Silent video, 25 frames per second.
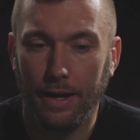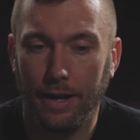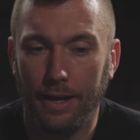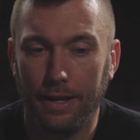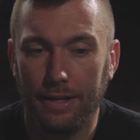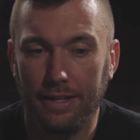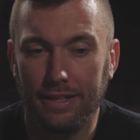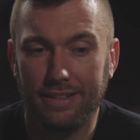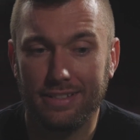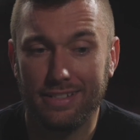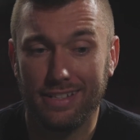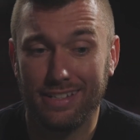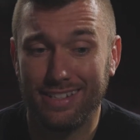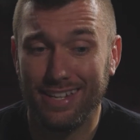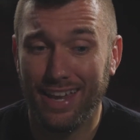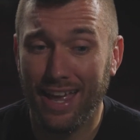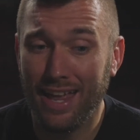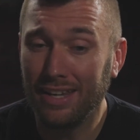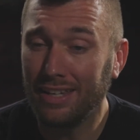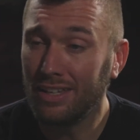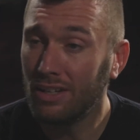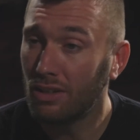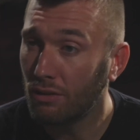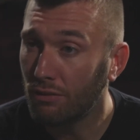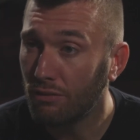He gets a
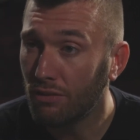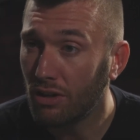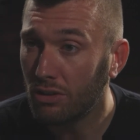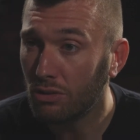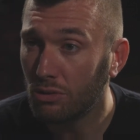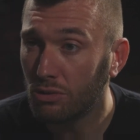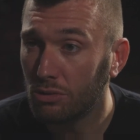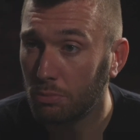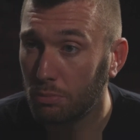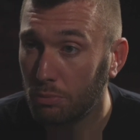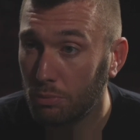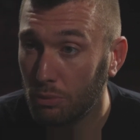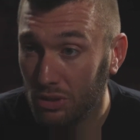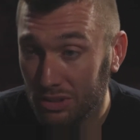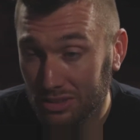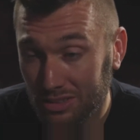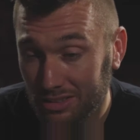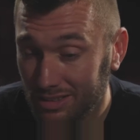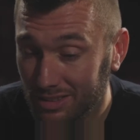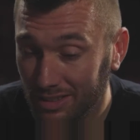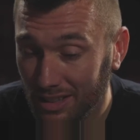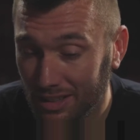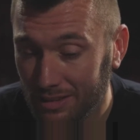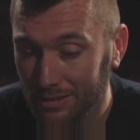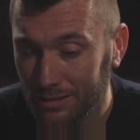10-year federal
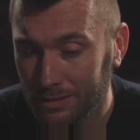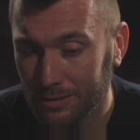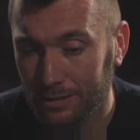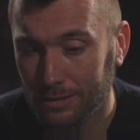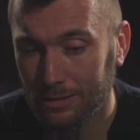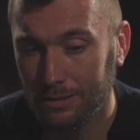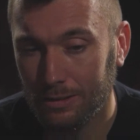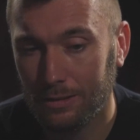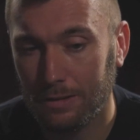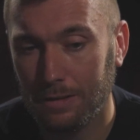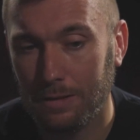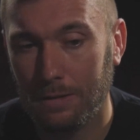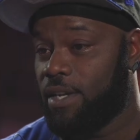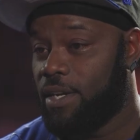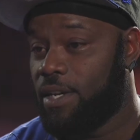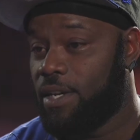prison sentence.